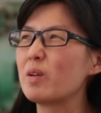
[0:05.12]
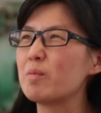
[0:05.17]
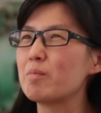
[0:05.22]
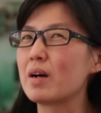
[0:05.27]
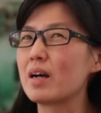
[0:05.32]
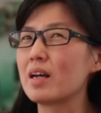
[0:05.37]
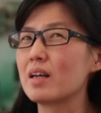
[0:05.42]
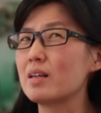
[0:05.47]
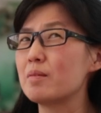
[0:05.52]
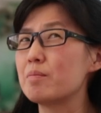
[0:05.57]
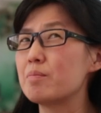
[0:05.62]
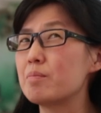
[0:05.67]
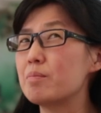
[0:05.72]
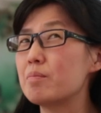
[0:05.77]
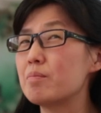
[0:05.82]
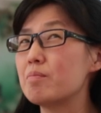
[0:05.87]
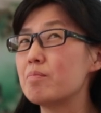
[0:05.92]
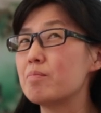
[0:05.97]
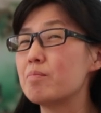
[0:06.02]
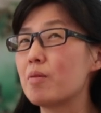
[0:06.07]
my
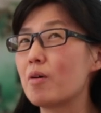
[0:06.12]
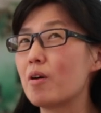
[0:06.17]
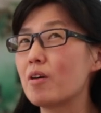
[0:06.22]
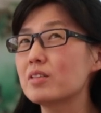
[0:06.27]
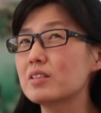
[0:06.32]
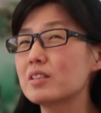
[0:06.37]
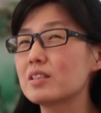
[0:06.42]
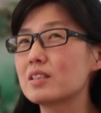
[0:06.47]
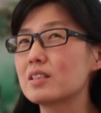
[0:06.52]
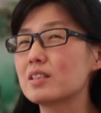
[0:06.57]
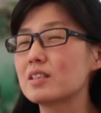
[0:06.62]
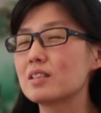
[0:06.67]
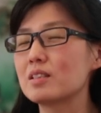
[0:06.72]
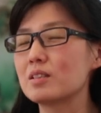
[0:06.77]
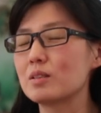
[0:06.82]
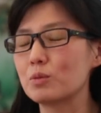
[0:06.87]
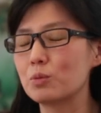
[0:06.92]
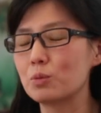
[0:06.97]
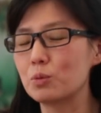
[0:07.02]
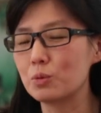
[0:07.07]
boss,
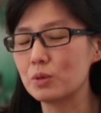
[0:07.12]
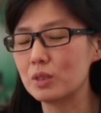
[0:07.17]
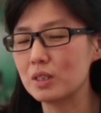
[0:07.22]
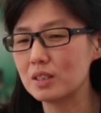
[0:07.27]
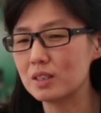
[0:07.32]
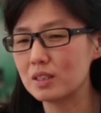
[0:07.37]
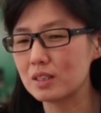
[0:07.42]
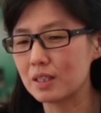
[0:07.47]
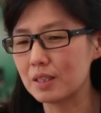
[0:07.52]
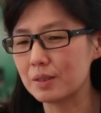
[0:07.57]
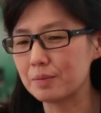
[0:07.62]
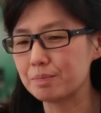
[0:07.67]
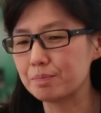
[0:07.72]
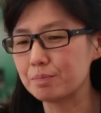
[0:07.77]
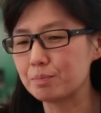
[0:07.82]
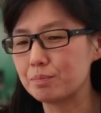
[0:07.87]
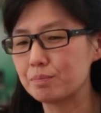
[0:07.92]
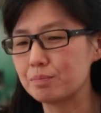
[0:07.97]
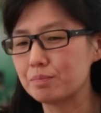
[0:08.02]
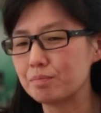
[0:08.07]
who is the
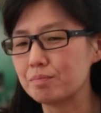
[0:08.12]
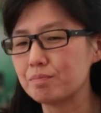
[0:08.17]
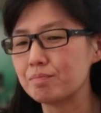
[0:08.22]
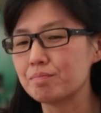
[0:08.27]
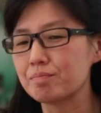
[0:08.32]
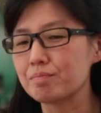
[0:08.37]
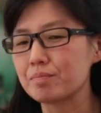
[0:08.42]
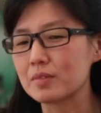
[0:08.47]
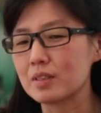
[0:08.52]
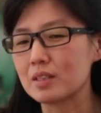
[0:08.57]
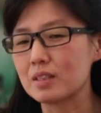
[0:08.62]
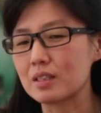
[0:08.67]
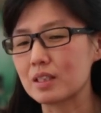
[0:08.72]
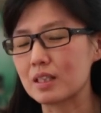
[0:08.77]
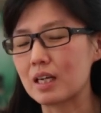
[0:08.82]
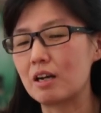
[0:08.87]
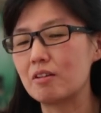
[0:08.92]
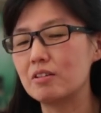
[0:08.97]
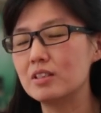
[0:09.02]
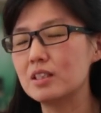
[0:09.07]

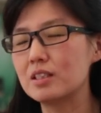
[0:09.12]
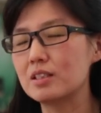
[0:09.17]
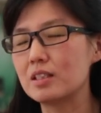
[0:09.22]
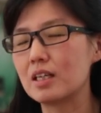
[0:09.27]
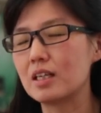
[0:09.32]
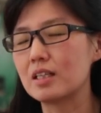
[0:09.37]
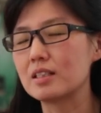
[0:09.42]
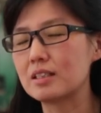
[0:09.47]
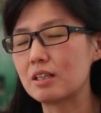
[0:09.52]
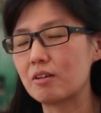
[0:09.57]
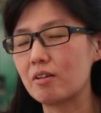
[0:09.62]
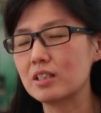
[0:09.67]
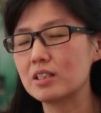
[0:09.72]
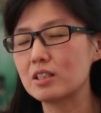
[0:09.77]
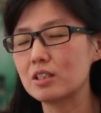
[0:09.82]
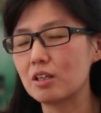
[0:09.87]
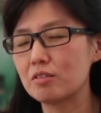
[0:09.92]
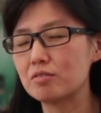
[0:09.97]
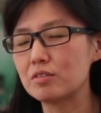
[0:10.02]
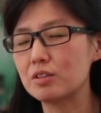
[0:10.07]
current
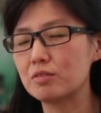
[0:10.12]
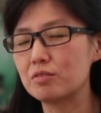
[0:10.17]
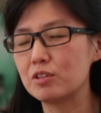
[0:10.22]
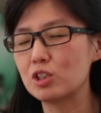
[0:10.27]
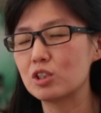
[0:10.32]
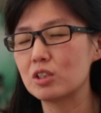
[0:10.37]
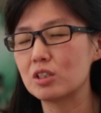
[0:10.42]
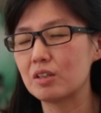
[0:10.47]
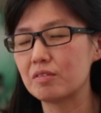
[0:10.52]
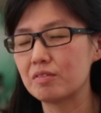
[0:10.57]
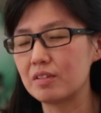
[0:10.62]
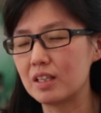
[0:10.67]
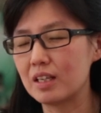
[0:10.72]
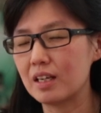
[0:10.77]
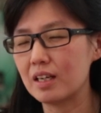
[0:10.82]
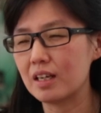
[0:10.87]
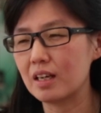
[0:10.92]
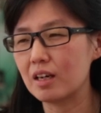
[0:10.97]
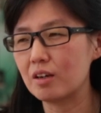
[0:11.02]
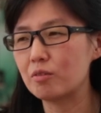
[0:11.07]
director of Division of
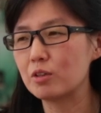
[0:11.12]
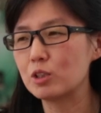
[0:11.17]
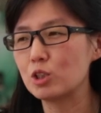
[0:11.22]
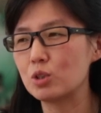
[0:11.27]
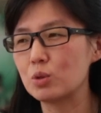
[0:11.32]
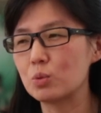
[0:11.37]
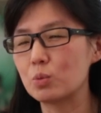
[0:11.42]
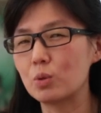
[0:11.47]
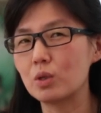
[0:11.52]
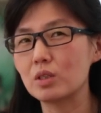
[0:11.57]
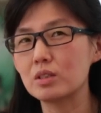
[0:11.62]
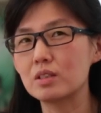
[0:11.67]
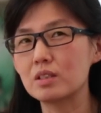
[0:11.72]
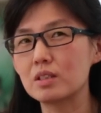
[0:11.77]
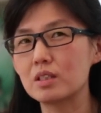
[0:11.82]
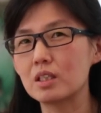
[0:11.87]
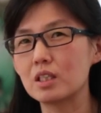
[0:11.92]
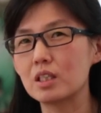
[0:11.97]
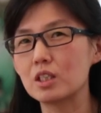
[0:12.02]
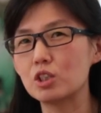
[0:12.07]
Allied Health, when she
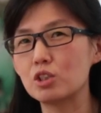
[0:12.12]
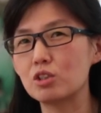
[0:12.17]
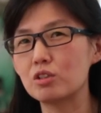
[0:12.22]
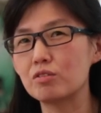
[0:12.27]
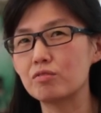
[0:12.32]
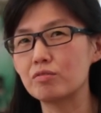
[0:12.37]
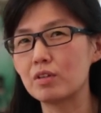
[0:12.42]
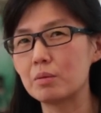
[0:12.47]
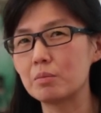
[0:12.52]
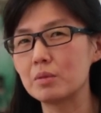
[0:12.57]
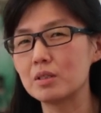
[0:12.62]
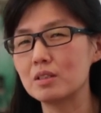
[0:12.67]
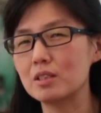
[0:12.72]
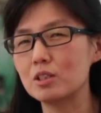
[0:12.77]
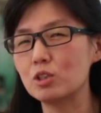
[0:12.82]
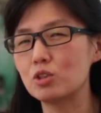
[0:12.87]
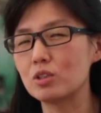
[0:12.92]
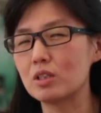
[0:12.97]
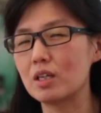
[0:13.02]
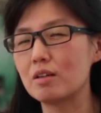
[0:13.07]
was the chief
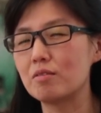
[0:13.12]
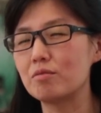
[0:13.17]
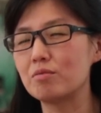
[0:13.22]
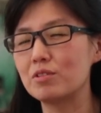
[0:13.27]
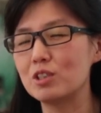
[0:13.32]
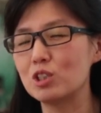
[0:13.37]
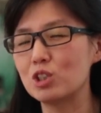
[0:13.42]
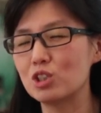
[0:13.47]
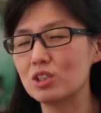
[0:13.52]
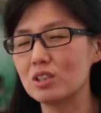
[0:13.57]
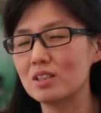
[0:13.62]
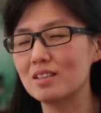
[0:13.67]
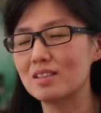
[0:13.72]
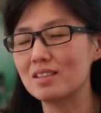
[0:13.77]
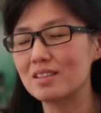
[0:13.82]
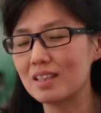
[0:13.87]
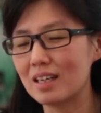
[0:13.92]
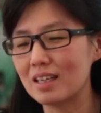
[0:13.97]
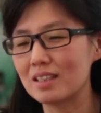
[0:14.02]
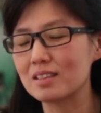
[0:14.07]
pharmacist, she
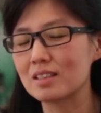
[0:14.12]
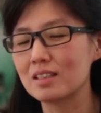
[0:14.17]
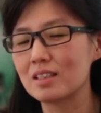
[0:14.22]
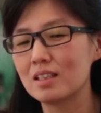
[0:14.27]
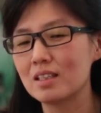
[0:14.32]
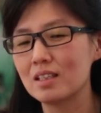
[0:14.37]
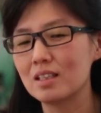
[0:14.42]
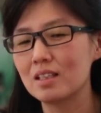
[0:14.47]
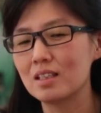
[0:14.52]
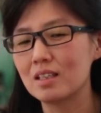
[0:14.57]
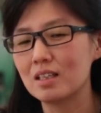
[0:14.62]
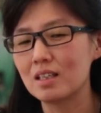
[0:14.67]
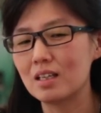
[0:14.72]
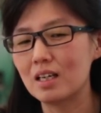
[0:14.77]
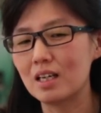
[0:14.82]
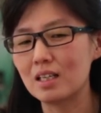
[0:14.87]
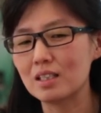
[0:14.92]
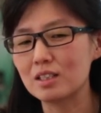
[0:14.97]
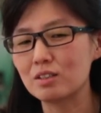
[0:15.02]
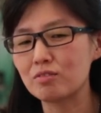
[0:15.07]
envisioned that
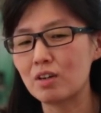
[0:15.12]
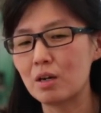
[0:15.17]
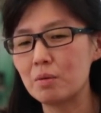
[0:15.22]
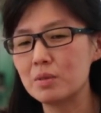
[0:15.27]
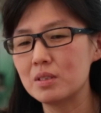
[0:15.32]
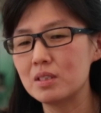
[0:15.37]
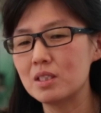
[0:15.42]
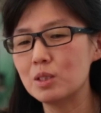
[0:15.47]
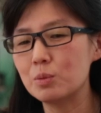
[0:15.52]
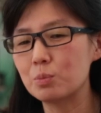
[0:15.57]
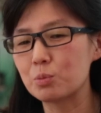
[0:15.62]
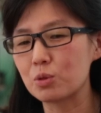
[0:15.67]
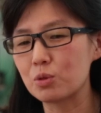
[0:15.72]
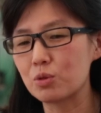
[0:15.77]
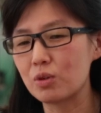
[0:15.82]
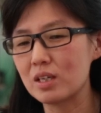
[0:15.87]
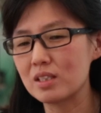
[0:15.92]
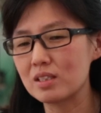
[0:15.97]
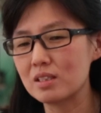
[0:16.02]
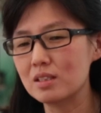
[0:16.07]
as pharmacists
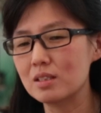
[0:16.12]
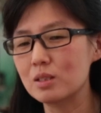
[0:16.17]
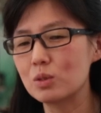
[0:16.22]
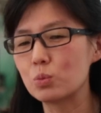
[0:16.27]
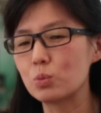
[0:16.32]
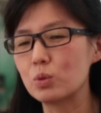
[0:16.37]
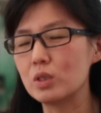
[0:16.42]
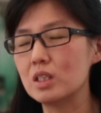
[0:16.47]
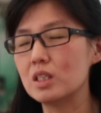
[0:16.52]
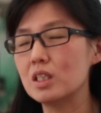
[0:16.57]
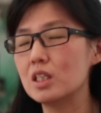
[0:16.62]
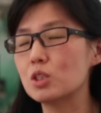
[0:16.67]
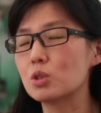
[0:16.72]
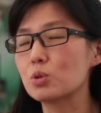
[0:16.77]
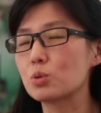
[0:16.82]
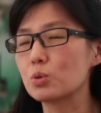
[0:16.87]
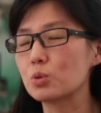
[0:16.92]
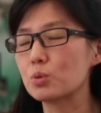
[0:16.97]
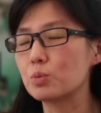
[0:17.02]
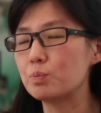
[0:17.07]
progresses, we
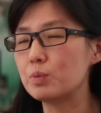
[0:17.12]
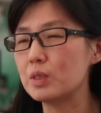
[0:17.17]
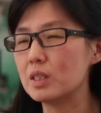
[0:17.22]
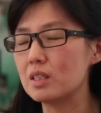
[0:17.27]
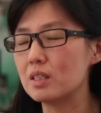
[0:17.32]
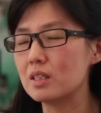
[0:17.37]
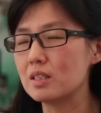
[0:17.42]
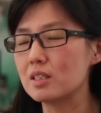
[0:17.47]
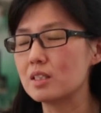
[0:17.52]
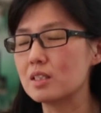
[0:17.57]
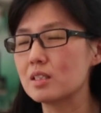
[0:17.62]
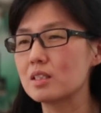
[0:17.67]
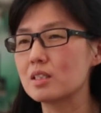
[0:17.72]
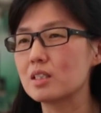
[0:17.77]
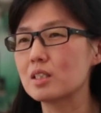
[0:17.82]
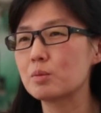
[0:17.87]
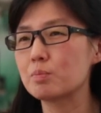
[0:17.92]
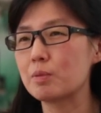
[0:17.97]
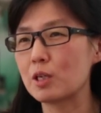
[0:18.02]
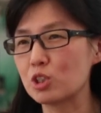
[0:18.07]
need to be
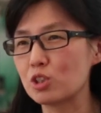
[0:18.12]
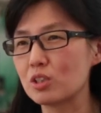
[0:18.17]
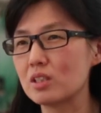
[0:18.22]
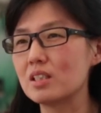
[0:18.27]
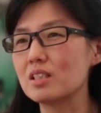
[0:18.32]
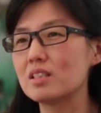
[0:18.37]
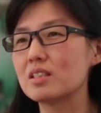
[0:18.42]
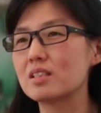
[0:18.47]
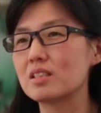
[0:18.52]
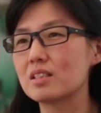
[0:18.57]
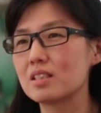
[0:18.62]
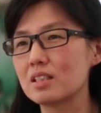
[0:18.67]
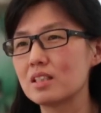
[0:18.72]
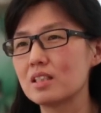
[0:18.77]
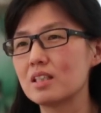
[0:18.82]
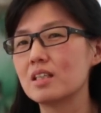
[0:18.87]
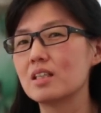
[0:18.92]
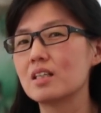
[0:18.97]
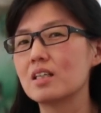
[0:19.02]
specialists.